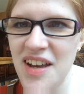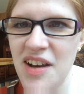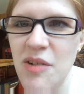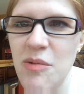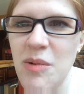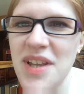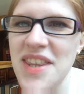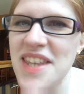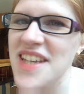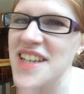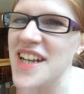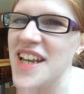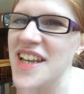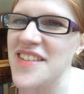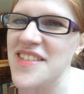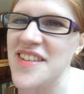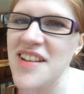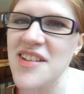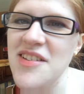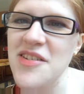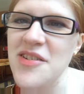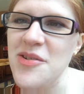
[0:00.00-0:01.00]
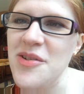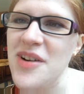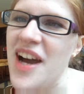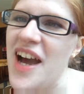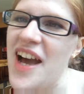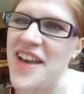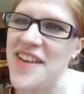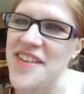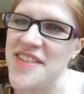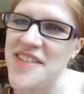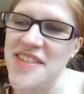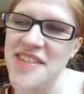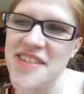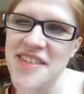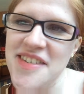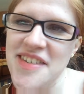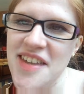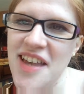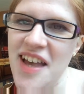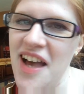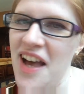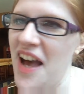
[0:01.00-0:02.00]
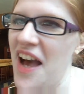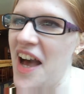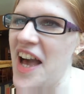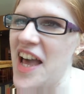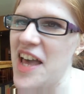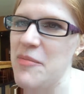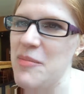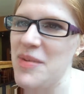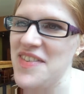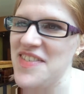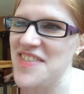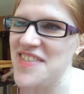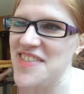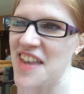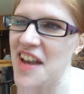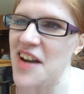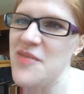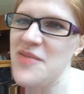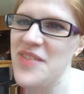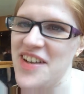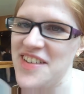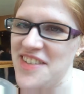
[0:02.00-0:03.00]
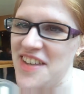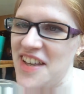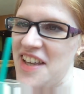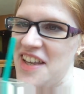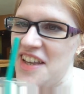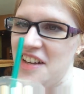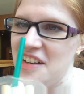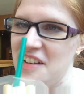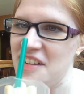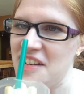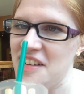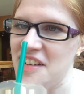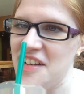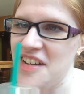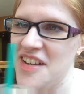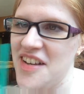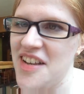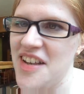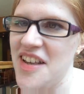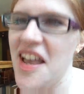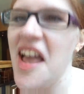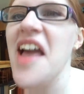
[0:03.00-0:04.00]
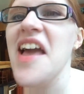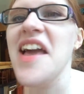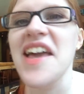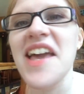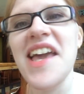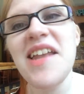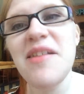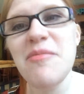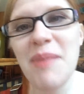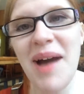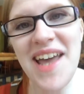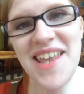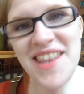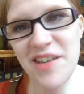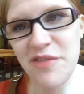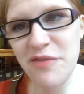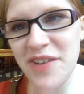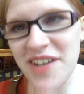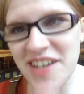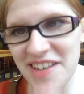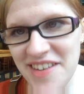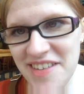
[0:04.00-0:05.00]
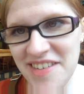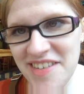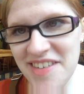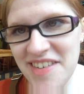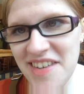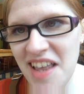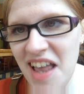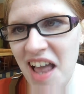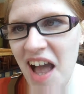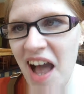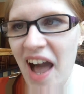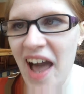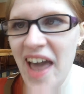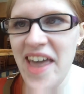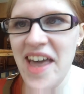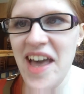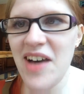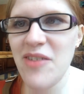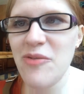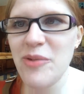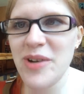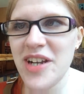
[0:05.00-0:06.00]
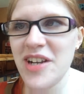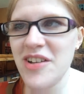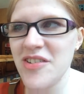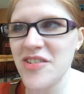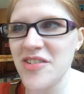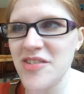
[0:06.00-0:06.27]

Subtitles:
What can I tell you guys? I'm at Starbucks again. In my defense, I have one